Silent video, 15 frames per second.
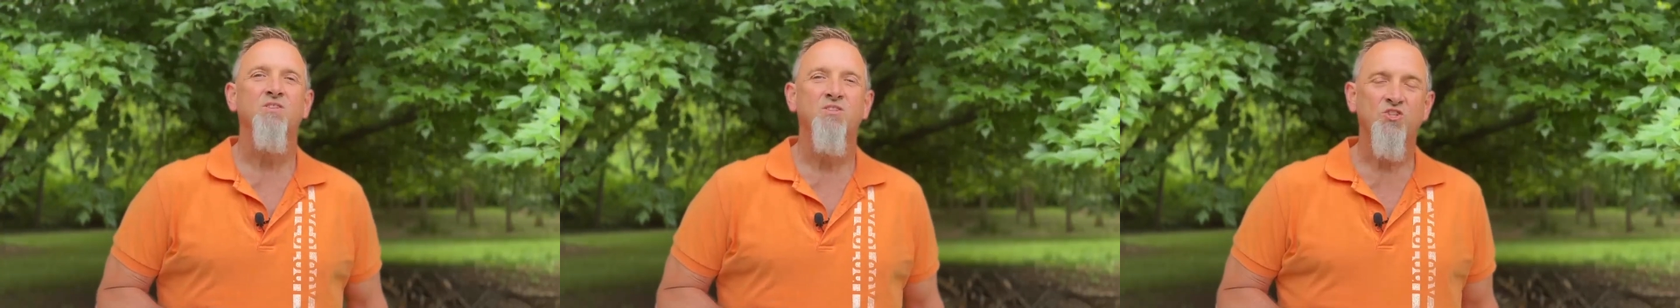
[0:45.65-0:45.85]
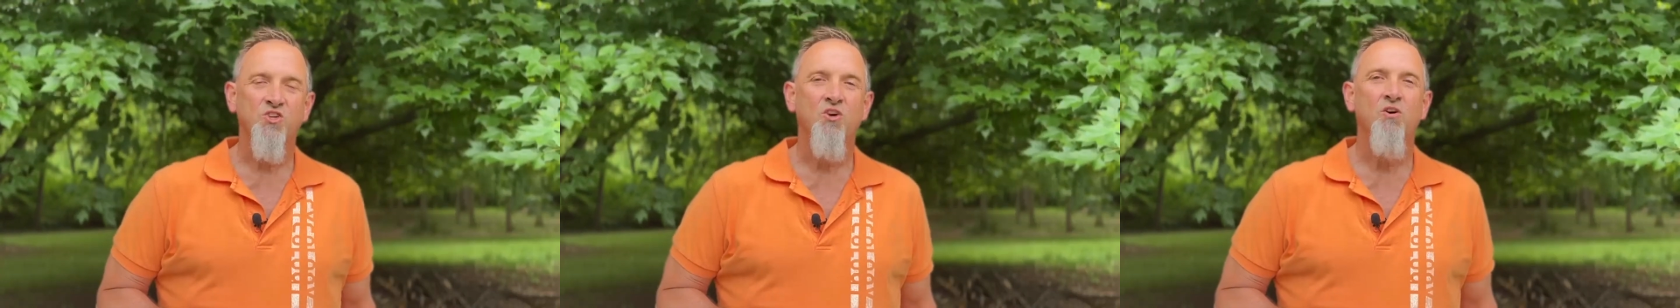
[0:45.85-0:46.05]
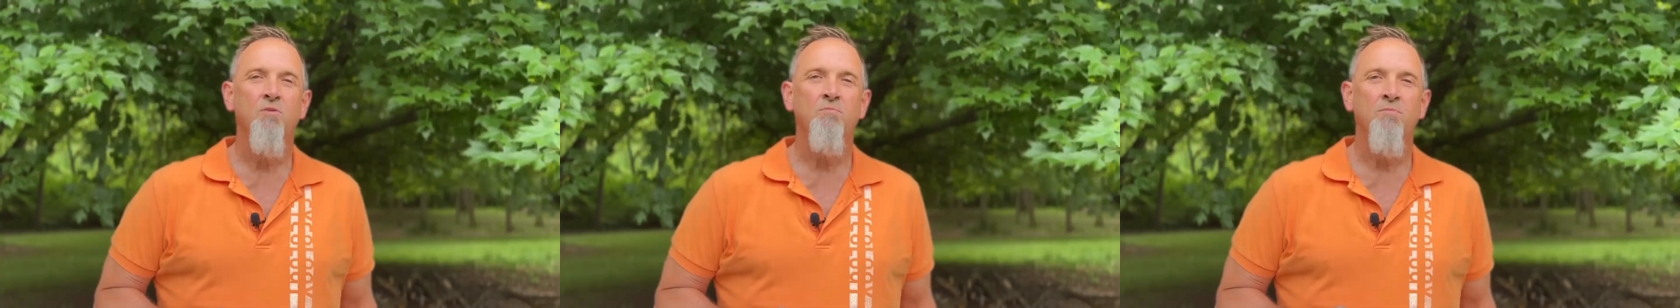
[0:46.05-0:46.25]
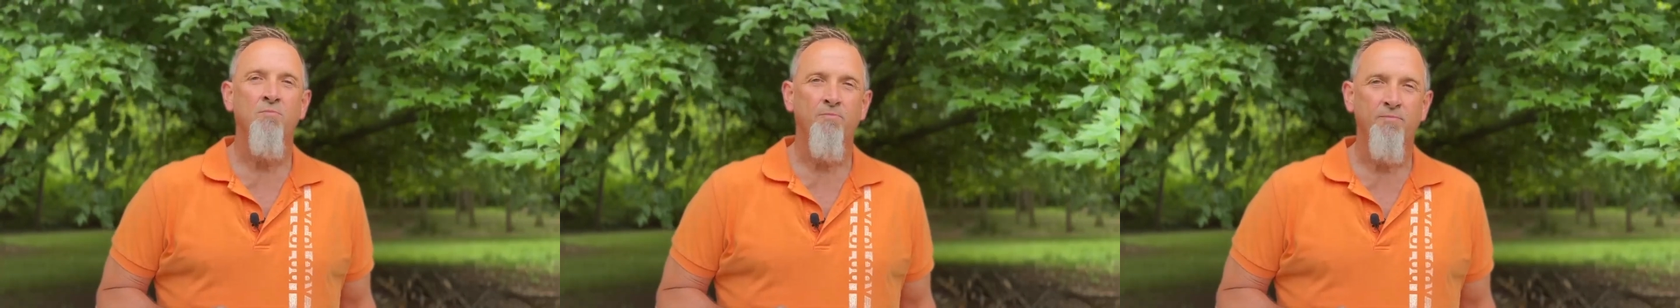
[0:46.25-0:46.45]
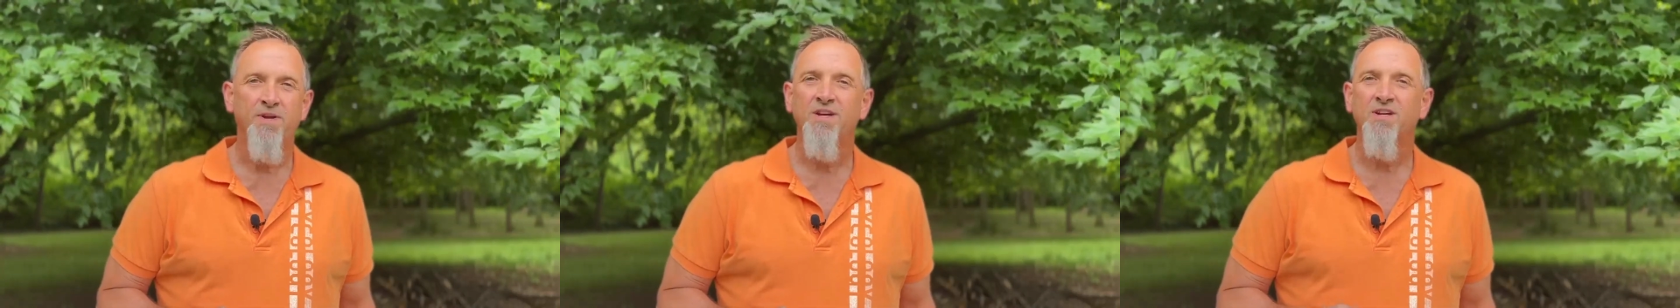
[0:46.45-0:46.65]
Psalm
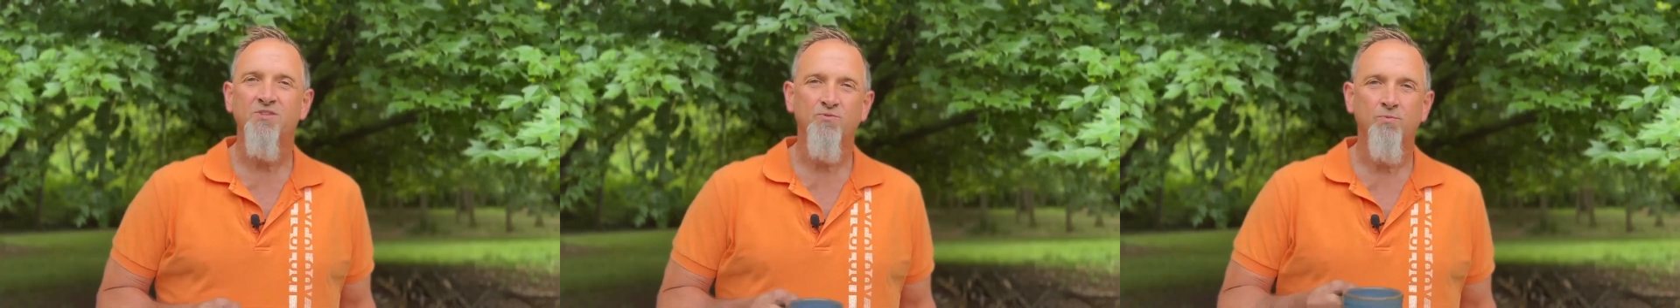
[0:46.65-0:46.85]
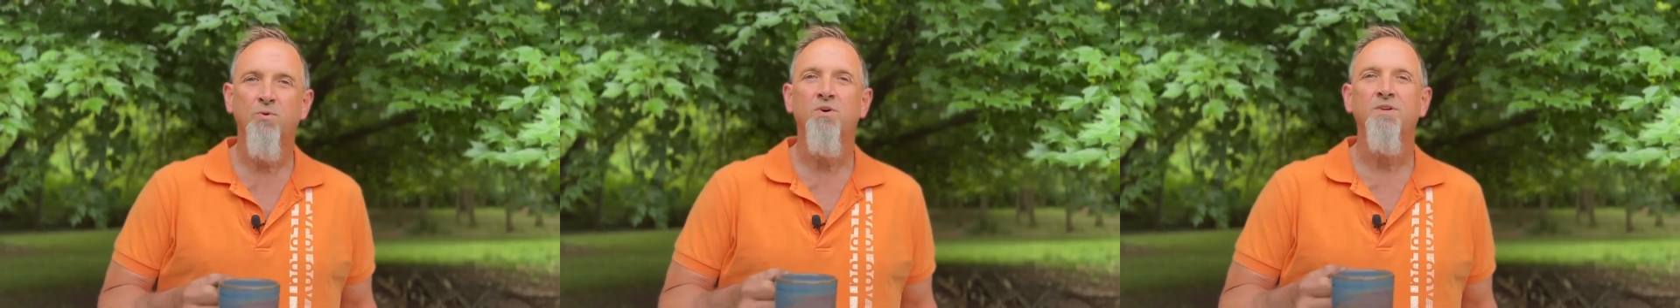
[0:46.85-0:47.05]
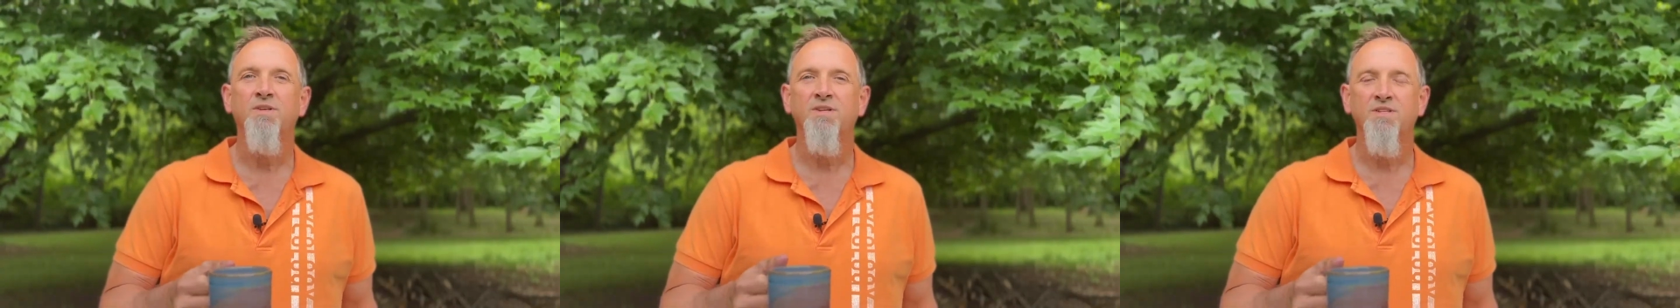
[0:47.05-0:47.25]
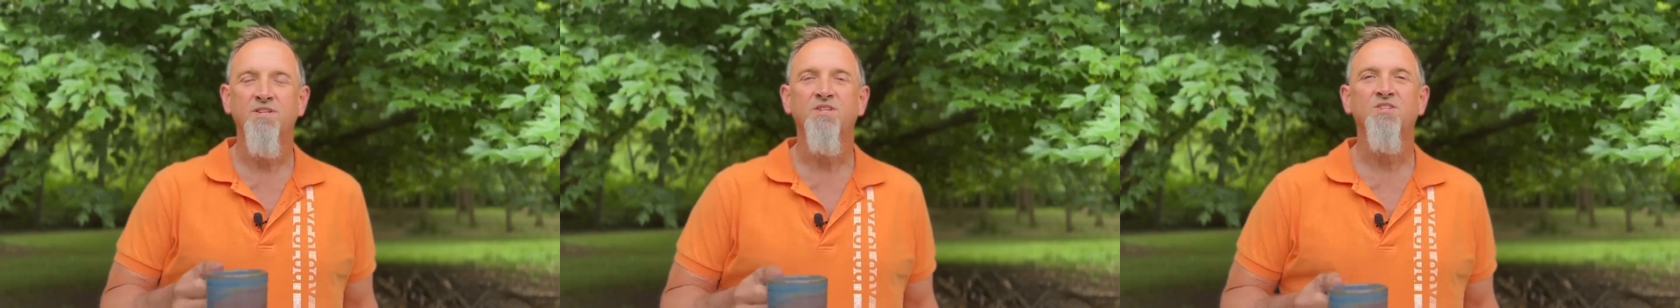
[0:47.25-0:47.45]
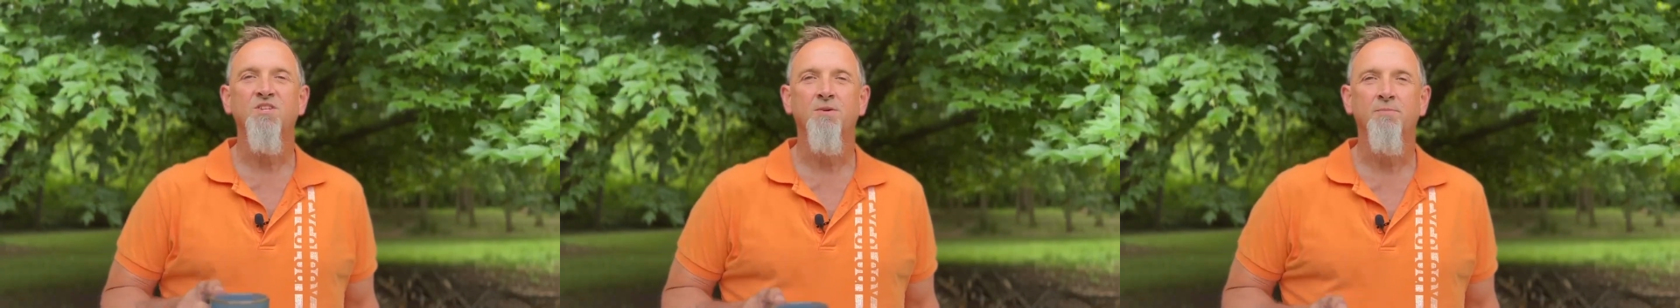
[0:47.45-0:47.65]
PS1
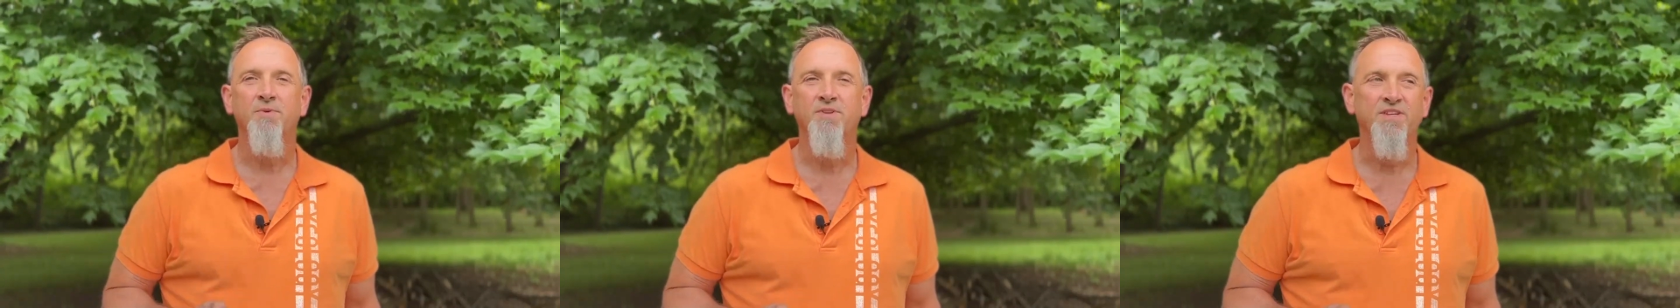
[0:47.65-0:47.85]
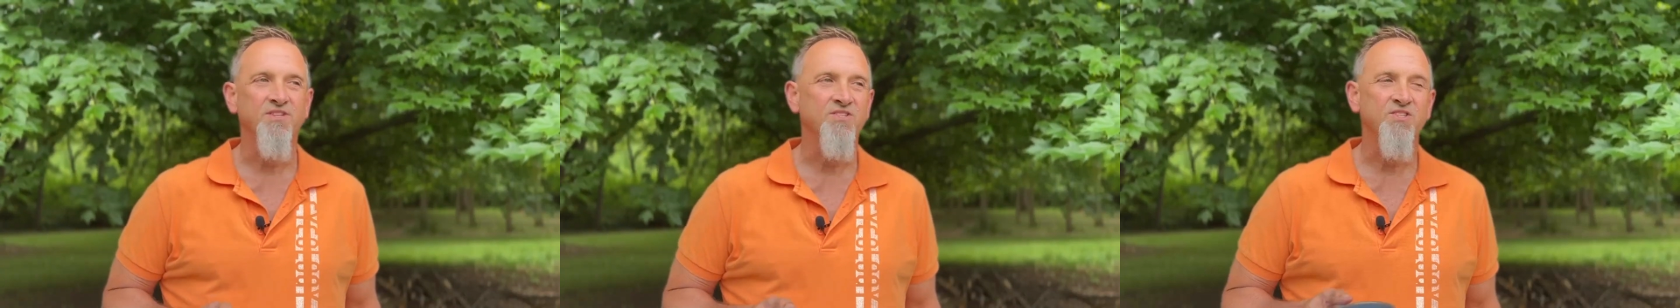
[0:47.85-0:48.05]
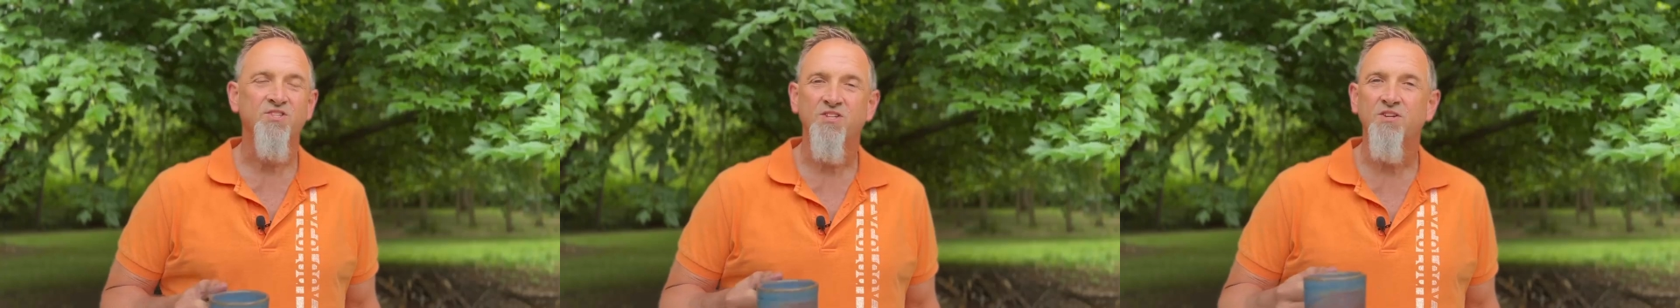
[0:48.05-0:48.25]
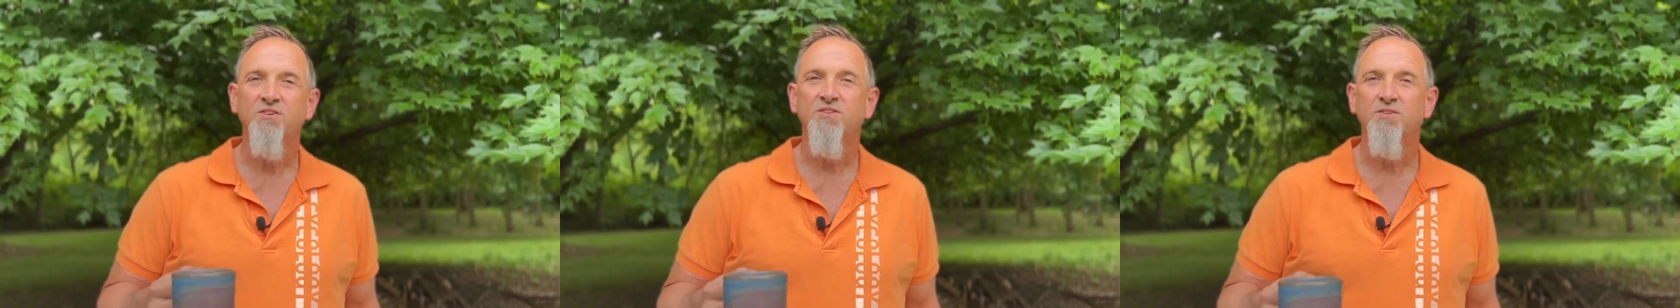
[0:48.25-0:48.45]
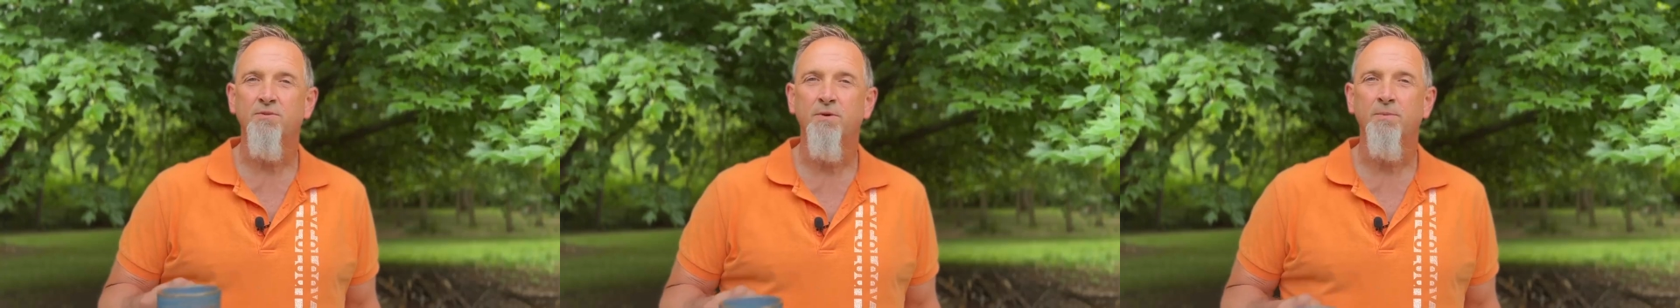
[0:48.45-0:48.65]
this summer. That's the
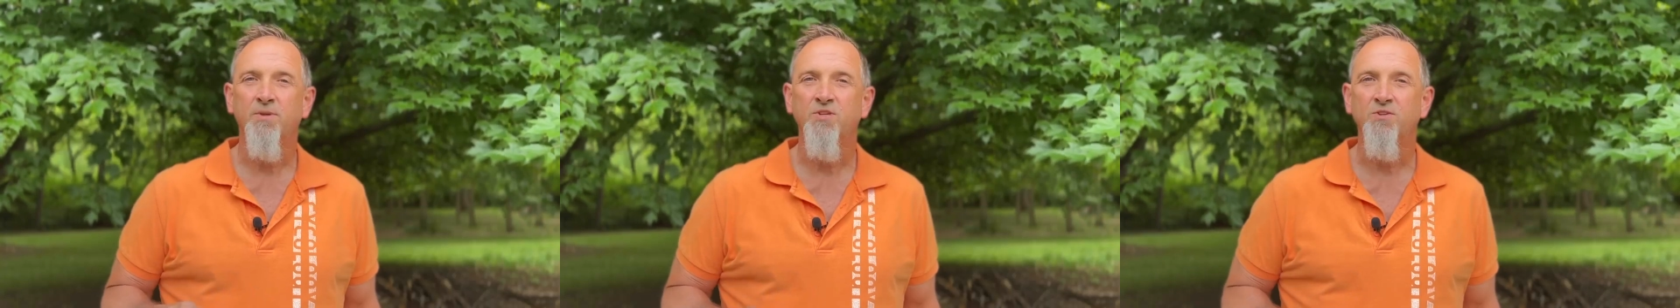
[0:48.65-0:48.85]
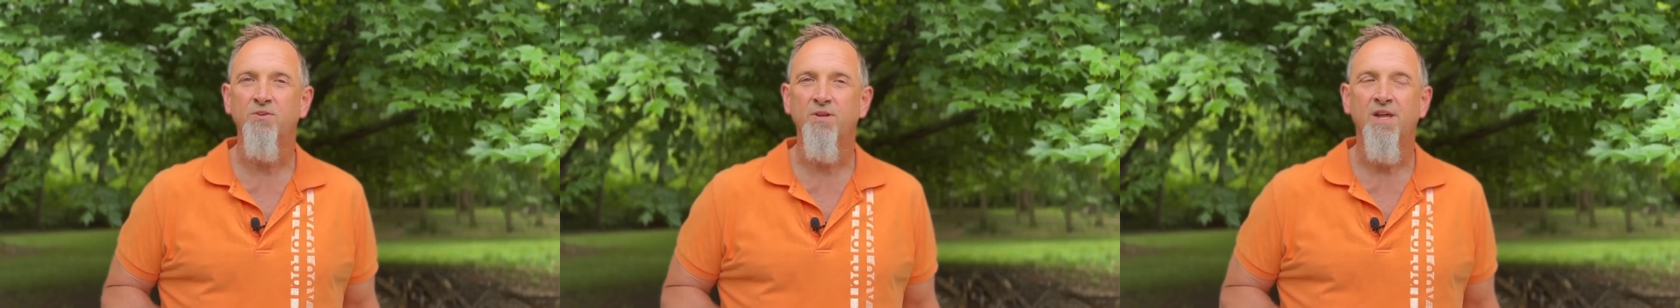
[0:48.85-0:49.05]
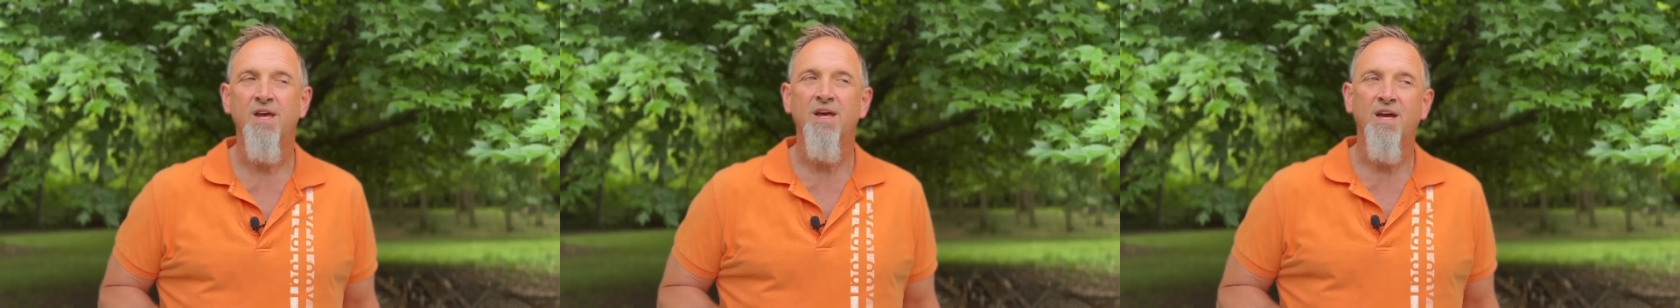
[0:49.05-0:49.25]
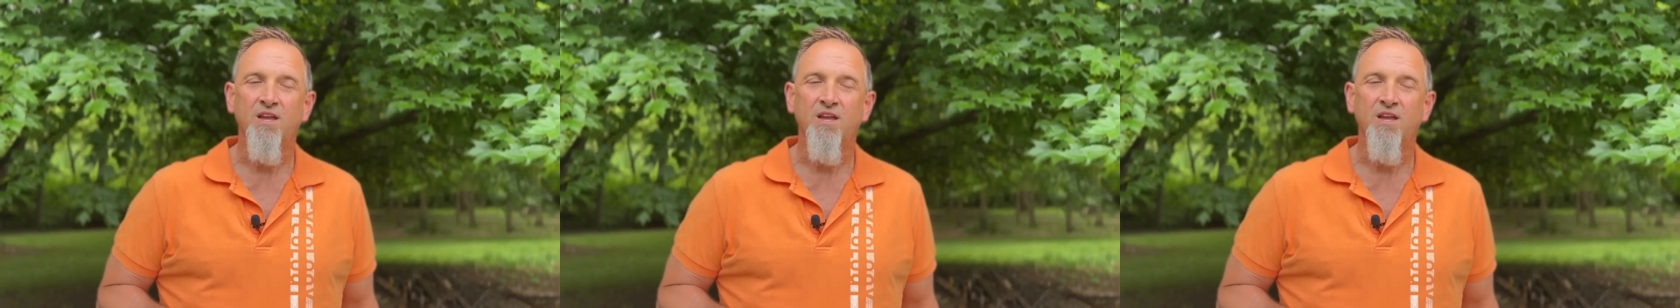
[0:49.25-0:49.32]
series we're going to be doing.